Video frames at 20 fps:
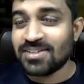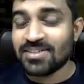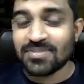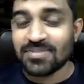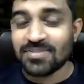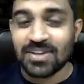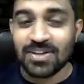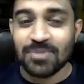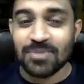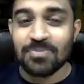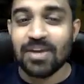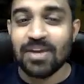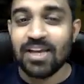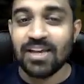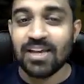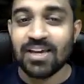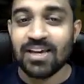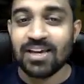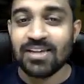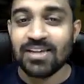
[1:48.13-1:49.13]
when you're
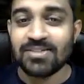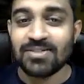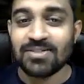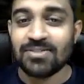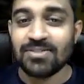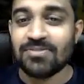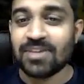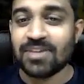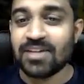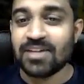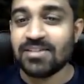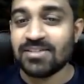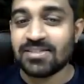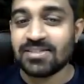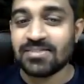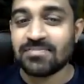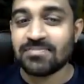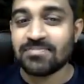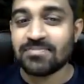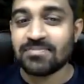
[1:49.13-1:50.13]
playing against your friends.